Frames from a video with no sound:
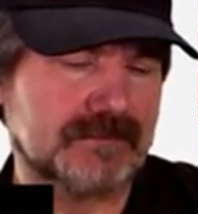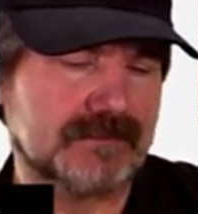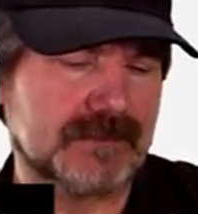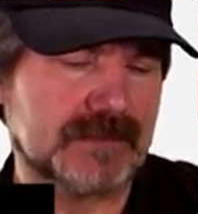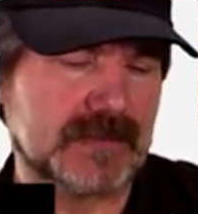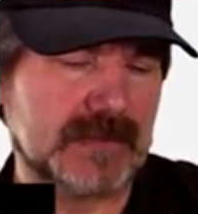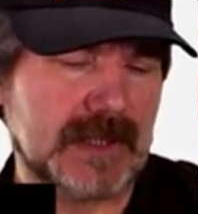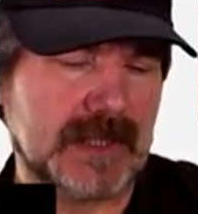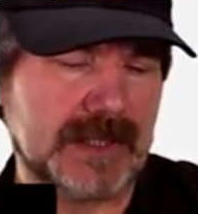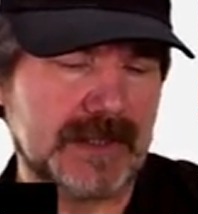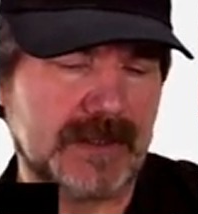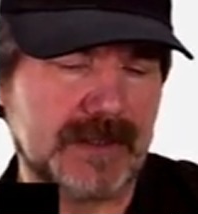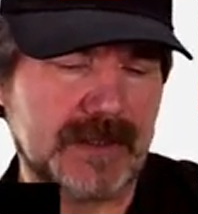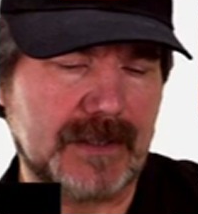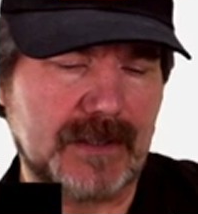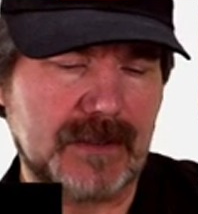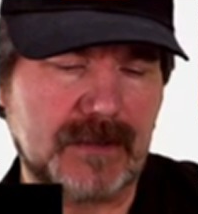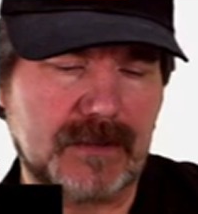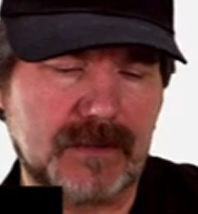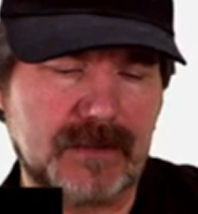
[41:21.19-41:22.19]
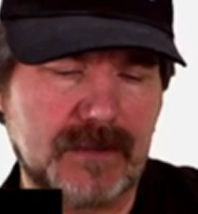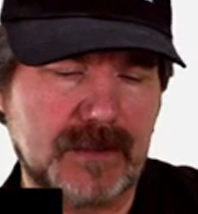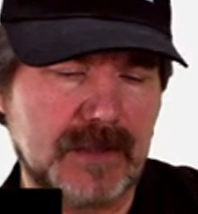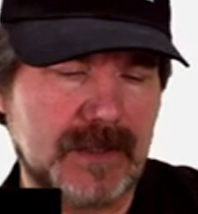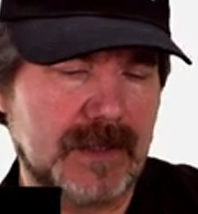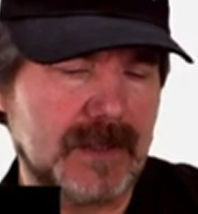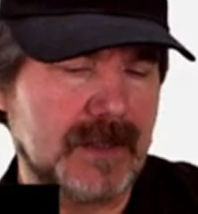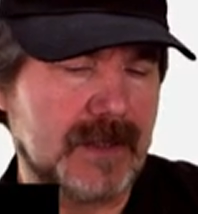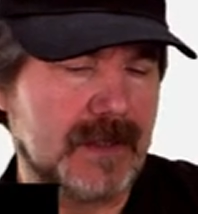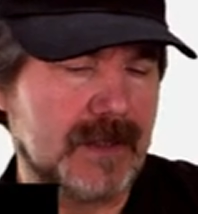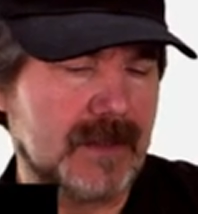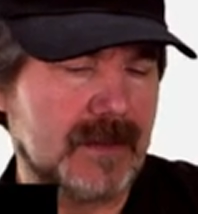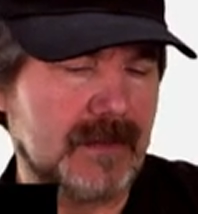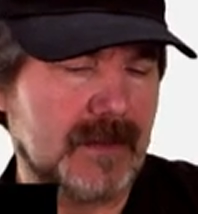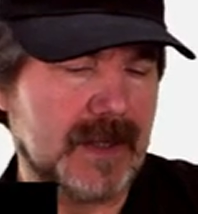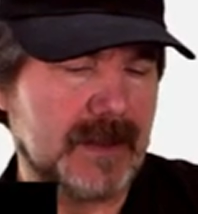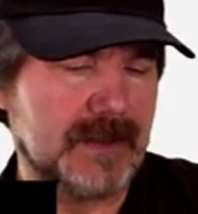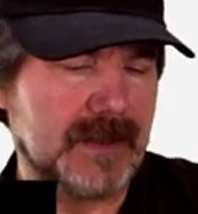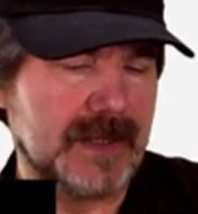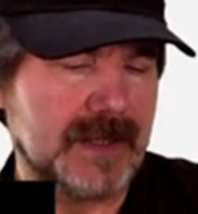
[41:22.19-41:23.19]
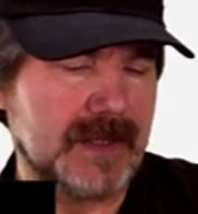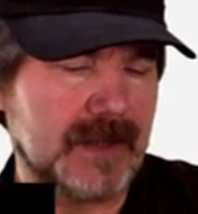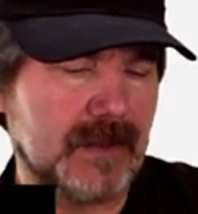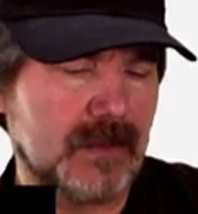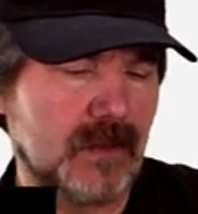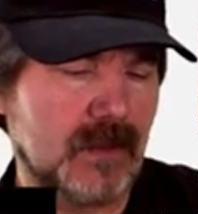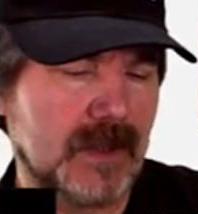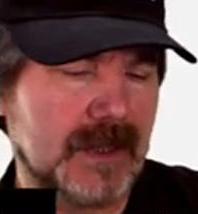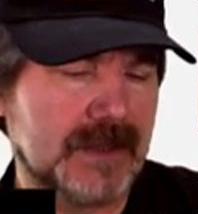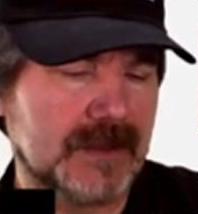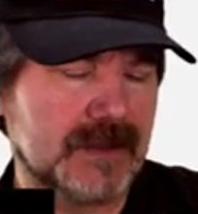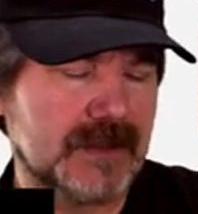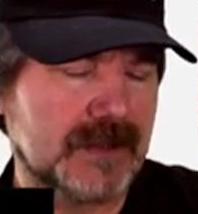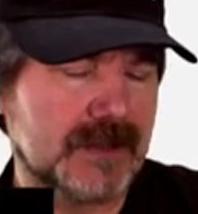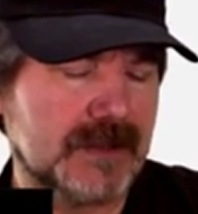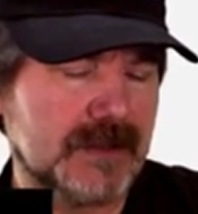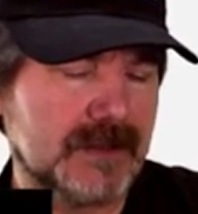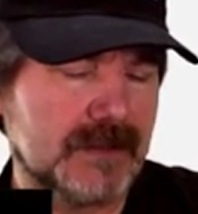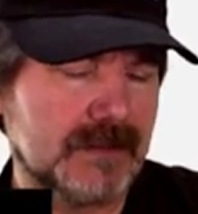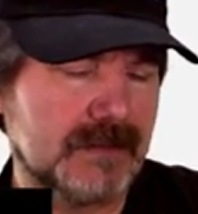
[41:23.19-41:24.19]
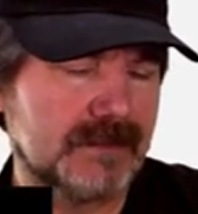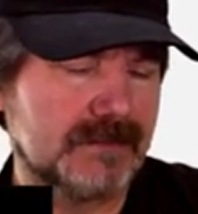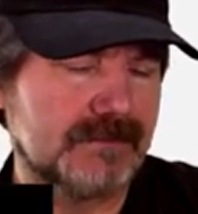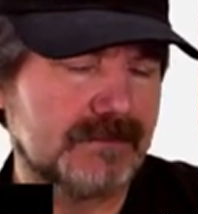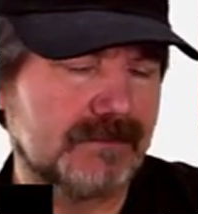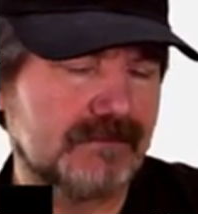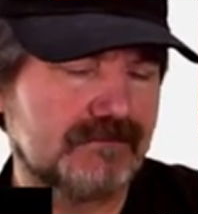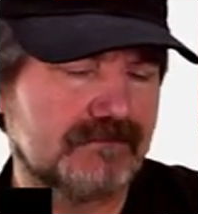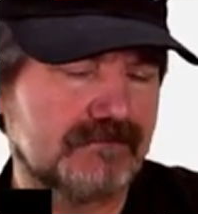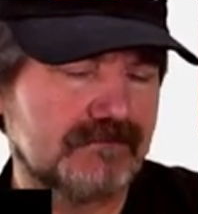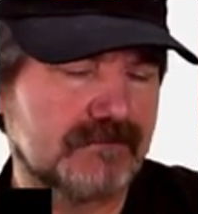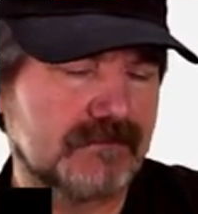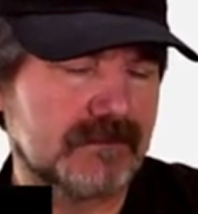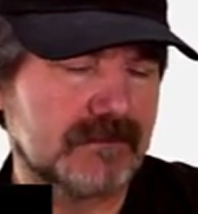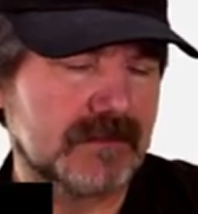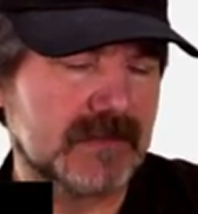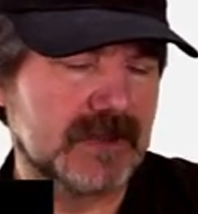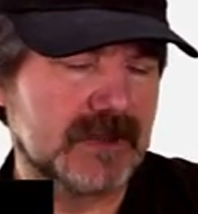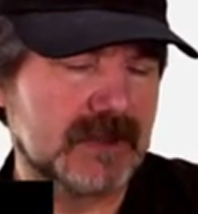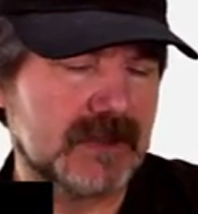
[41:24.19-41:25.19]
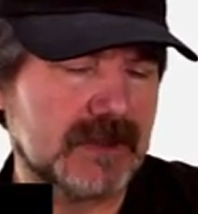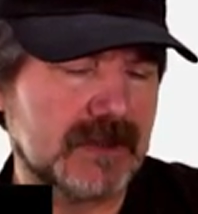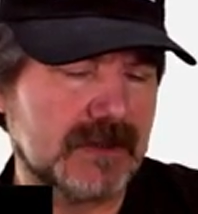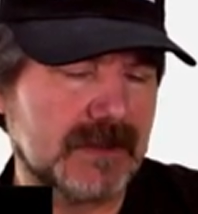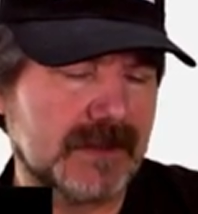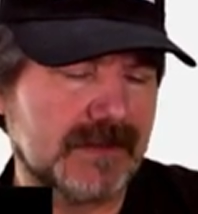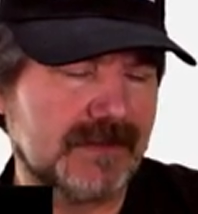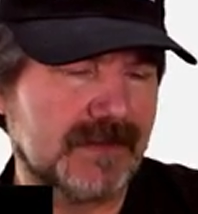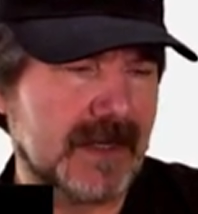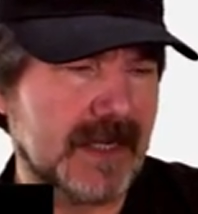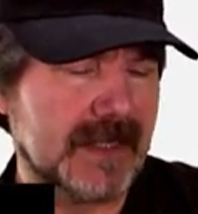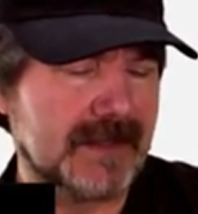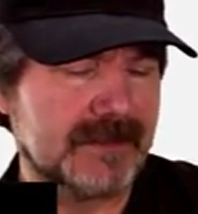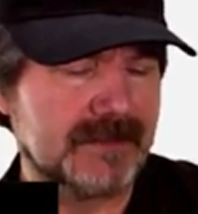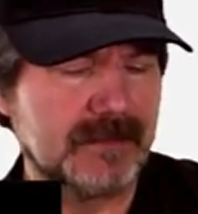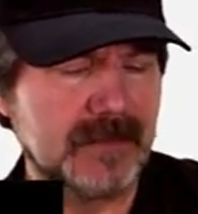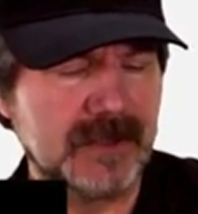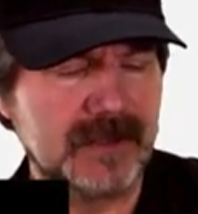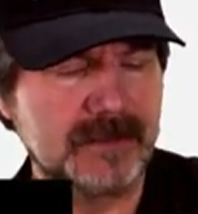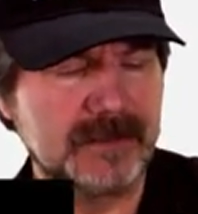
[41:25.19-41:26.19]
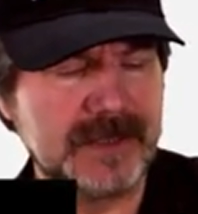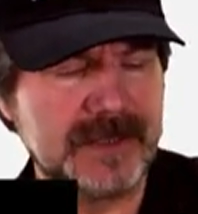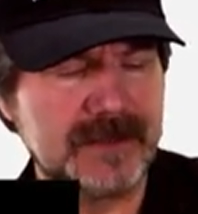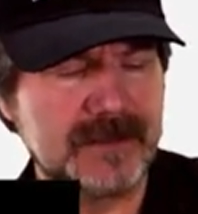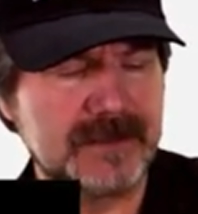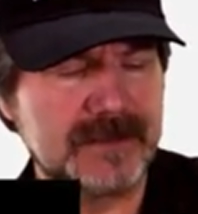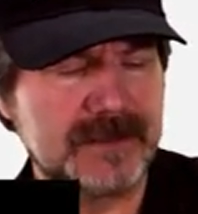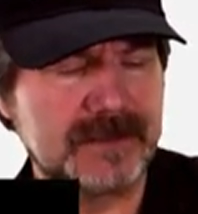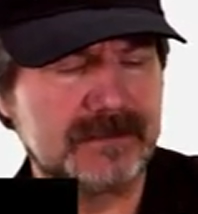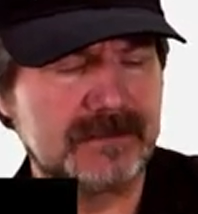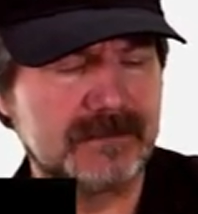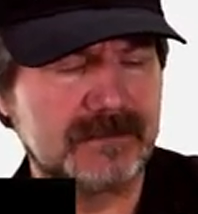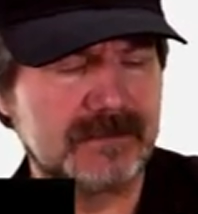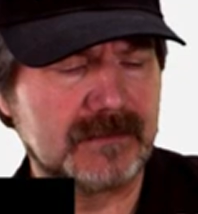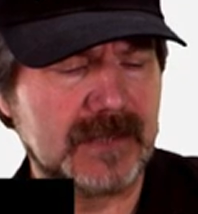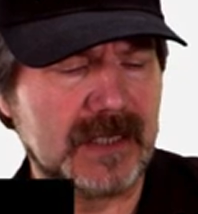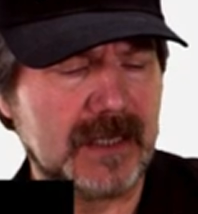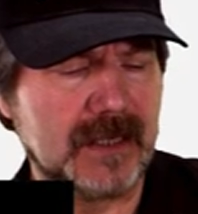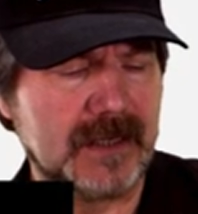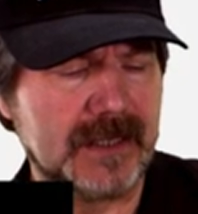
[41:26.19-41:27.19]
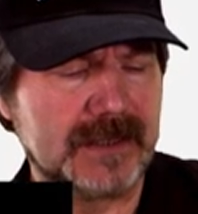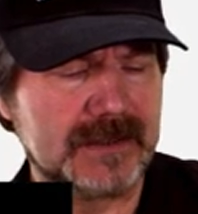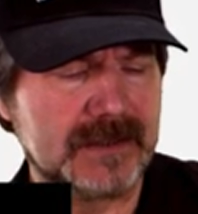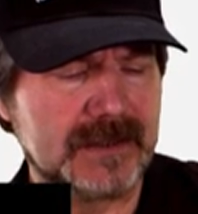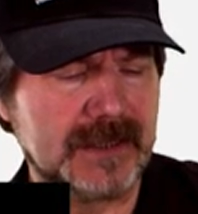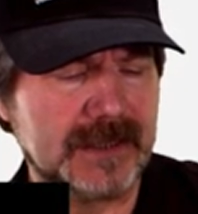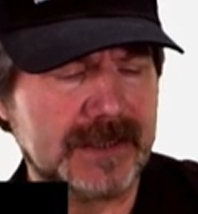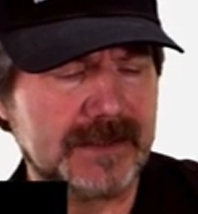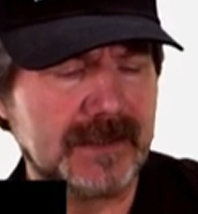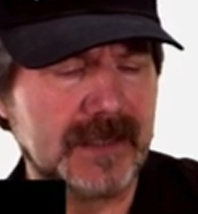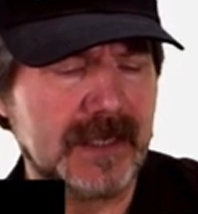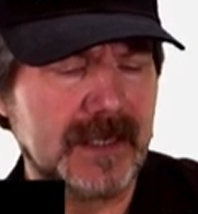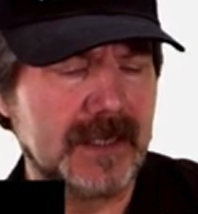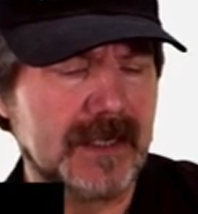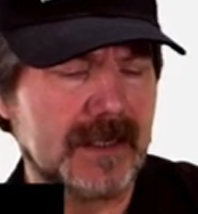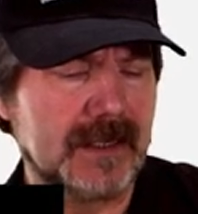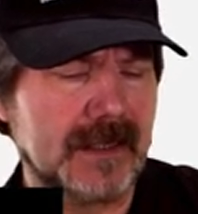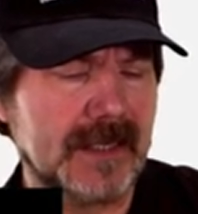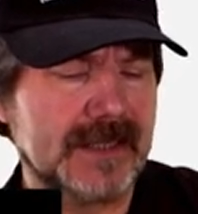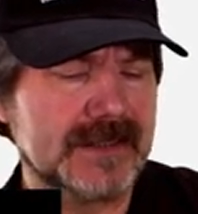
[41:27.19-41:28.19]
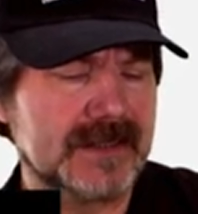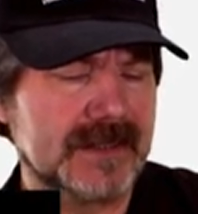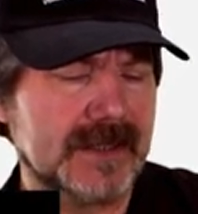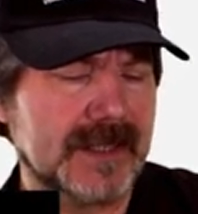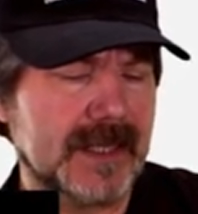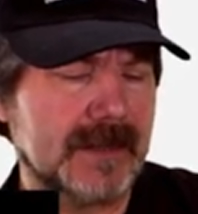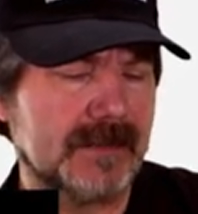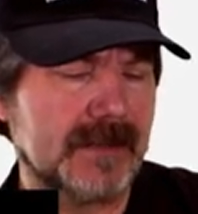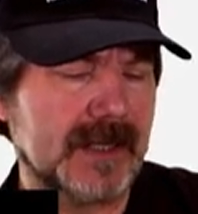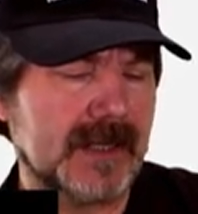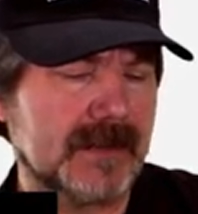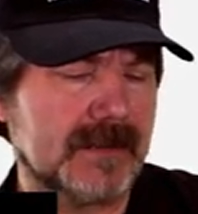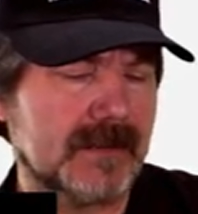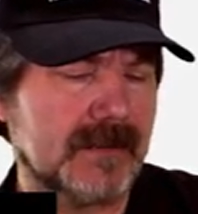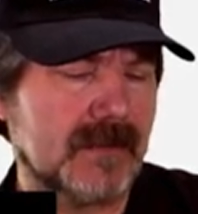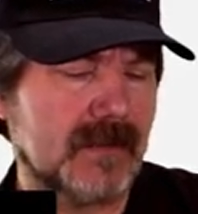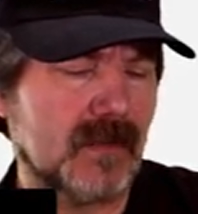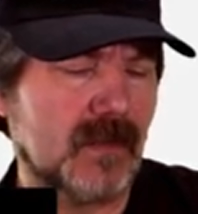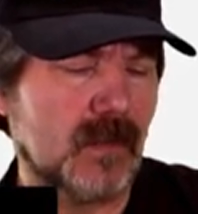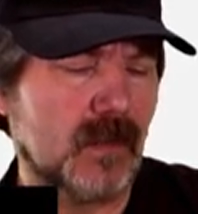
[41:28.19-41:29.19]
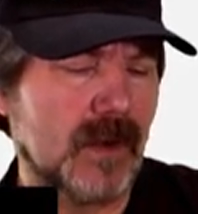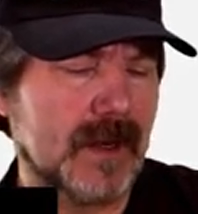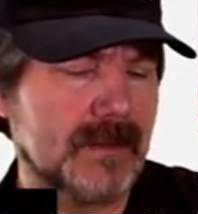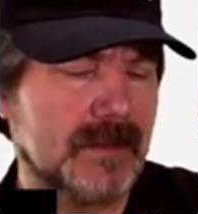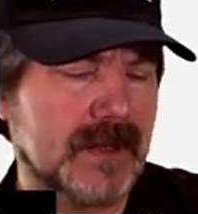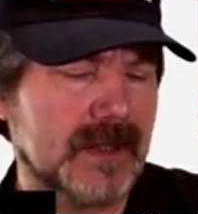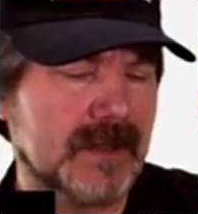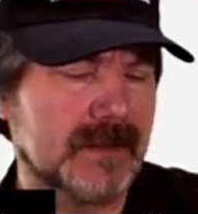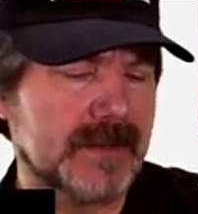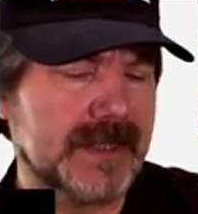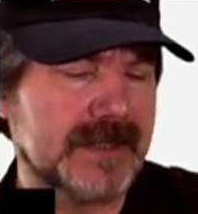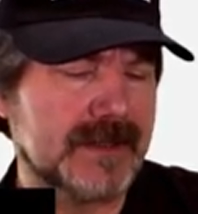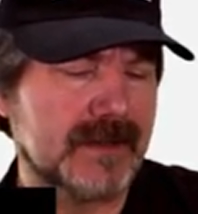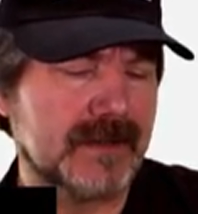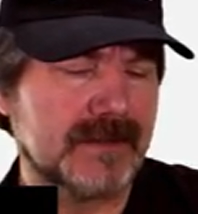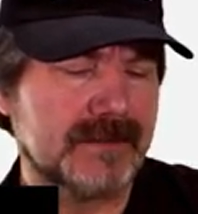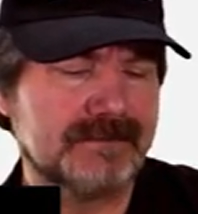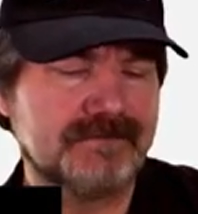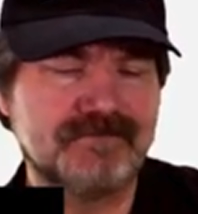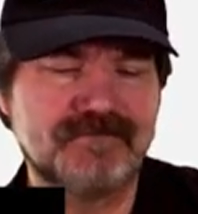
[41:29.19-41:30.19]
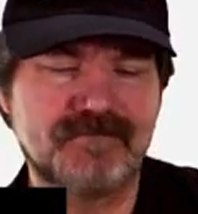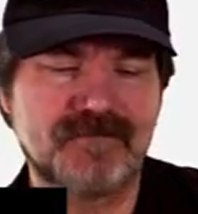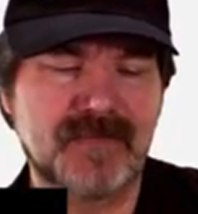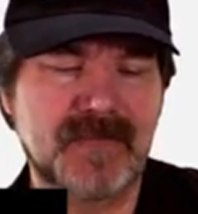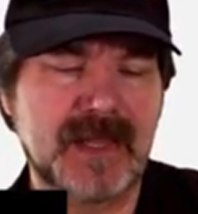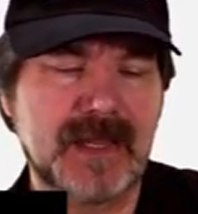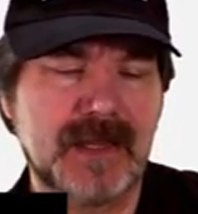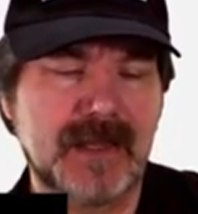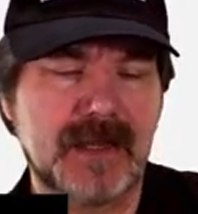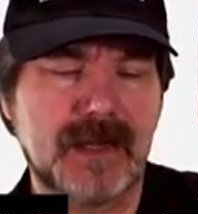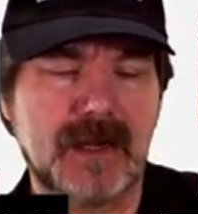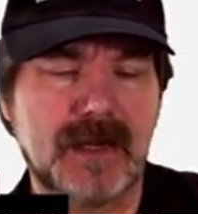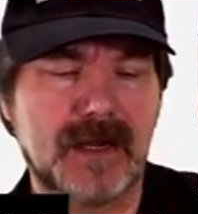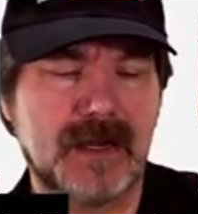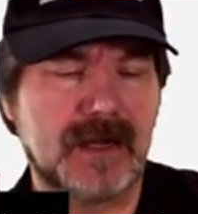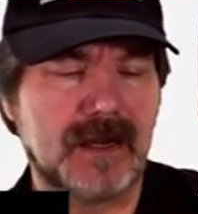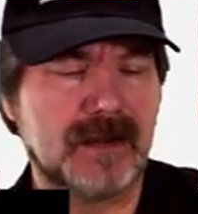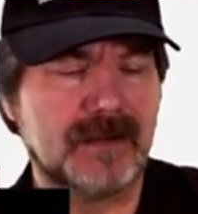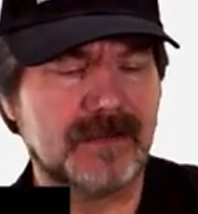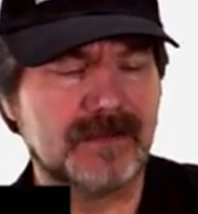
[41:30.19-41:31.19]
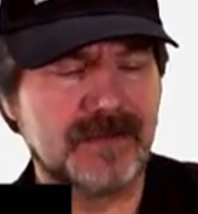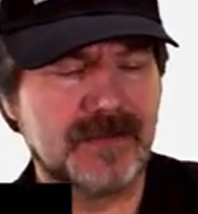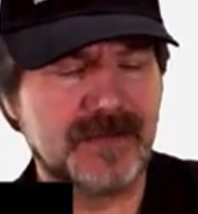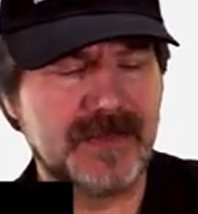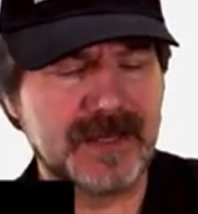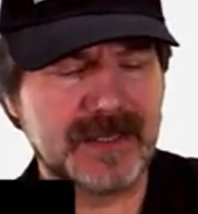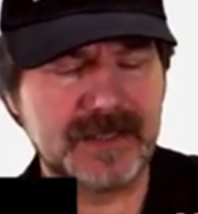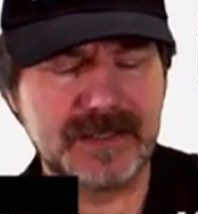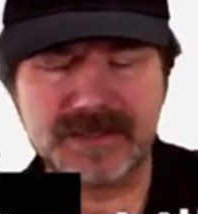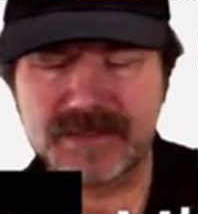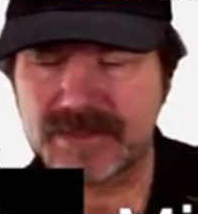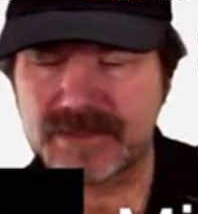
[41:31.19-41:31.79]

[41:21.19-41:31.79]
I don't know, maybe one, two, two to five millimeters. No, that's not less than that. About one millimeter uh, of thickness in